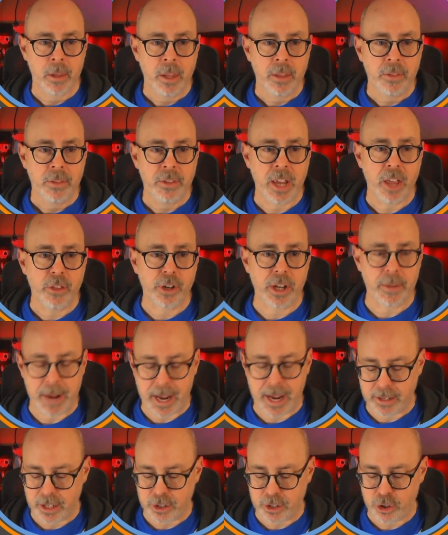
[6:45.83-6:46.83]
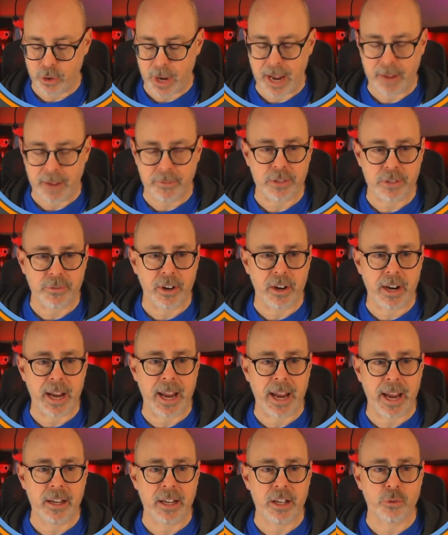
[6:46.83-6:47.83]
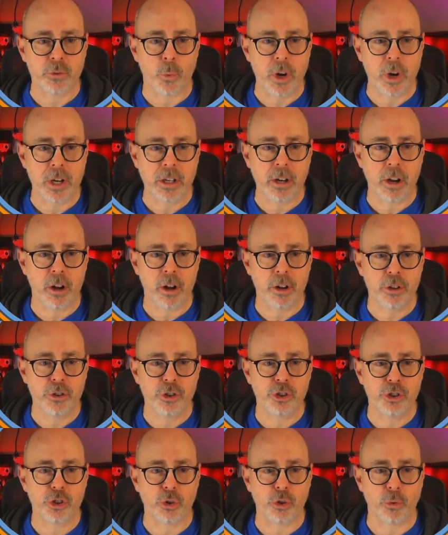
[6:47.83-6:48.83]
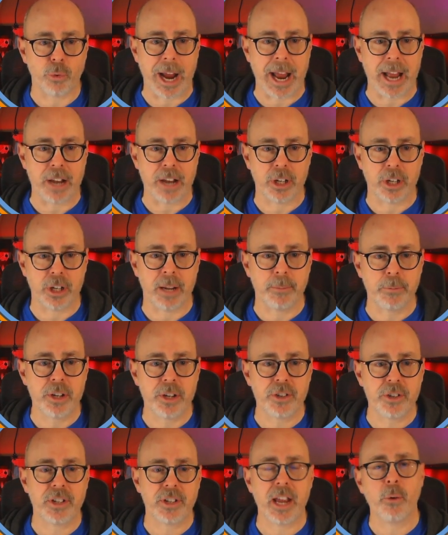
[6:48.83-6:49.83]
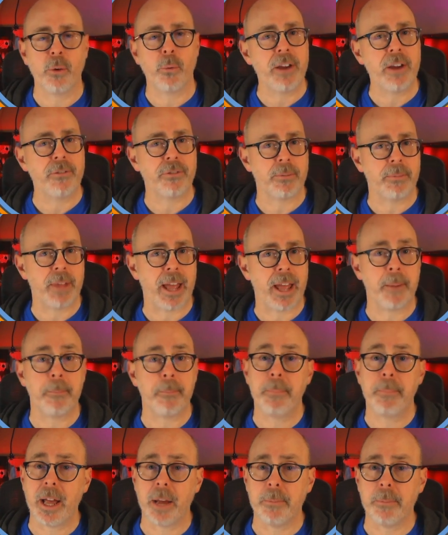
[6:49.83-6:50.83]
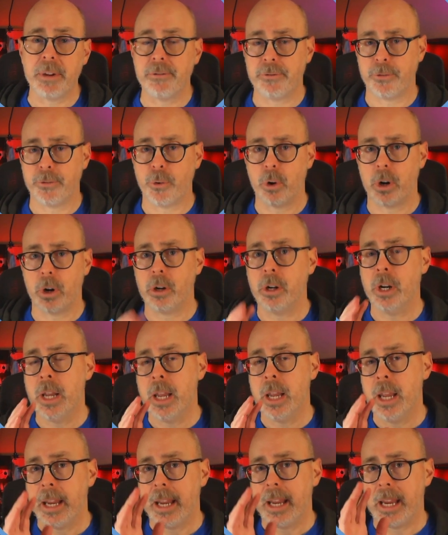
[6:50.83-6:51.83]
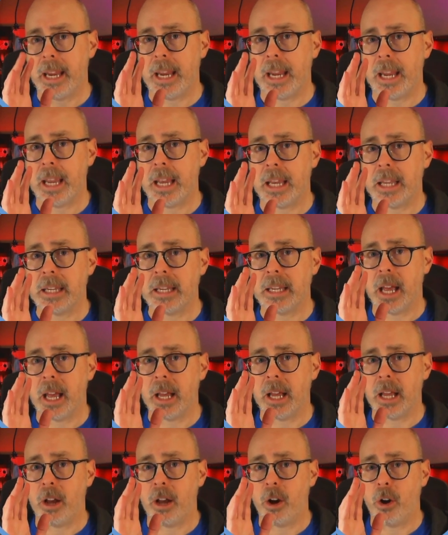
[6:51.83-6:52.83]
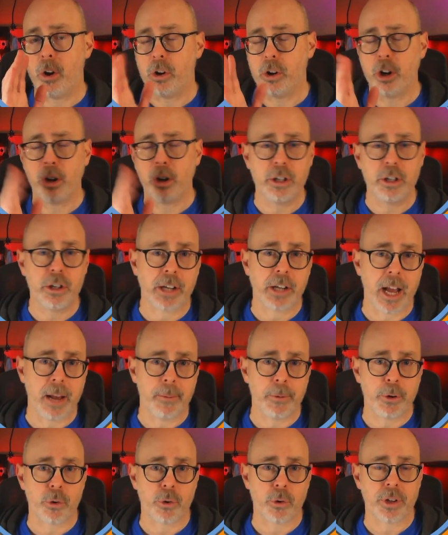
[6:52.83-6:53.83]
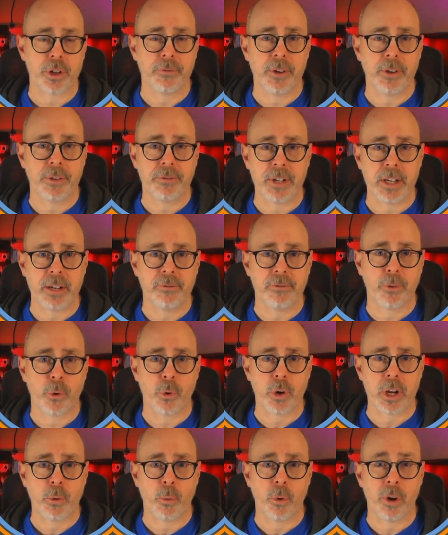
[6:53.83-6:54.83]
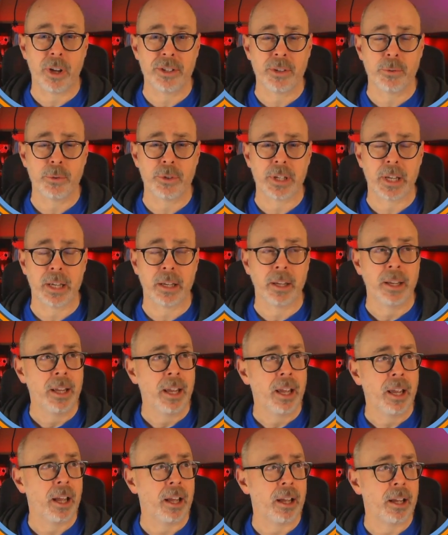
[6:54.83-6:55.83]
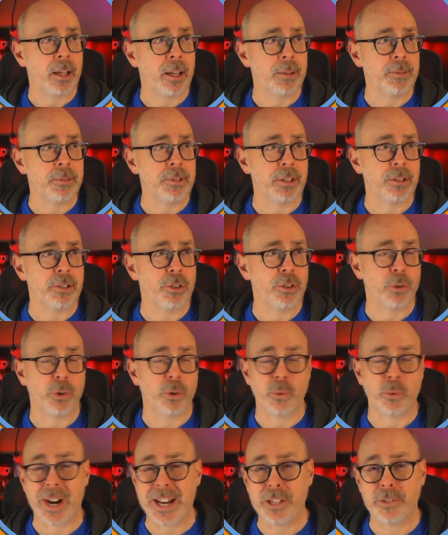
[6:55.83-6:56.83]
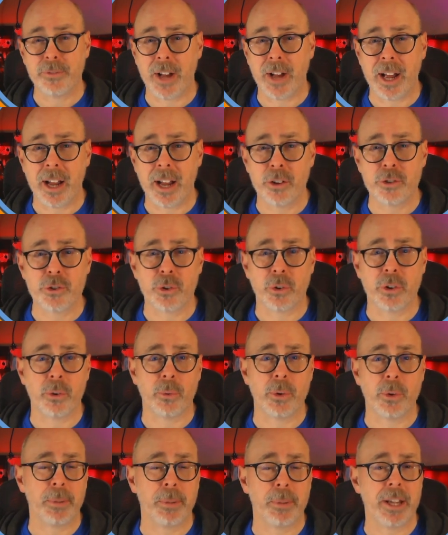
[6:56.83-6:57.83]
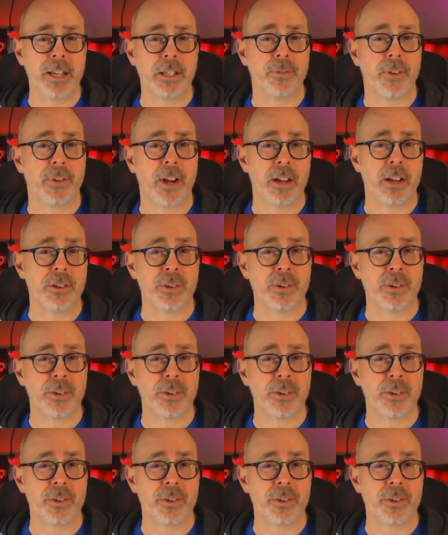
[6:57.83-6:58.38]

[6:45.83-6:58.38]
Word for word: The other command that you have that's very handy is one called scratch. And I'm going to stay away from that. But before in uh, earlier Commodores on 1541s. It was a uh, to, to, erase files or to replace files.